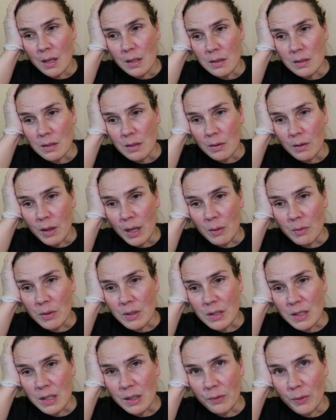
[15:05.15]
So that
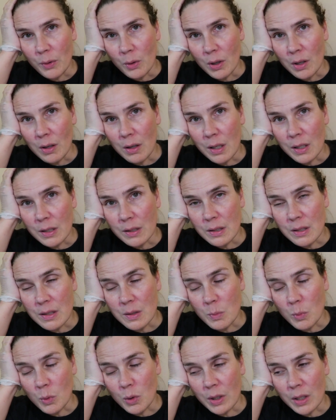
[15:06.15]
was like 4 o'clock
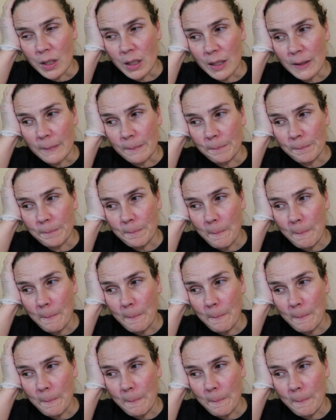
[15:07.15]
this morning.